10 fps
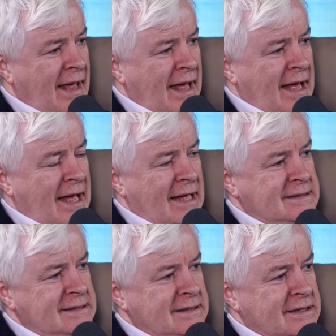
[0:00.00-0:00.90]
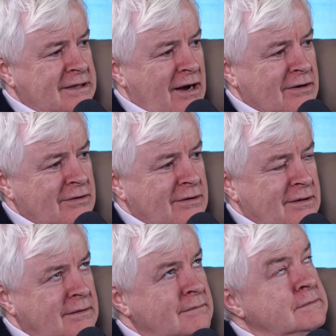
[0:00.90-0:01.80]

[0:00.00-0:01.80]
and the doctor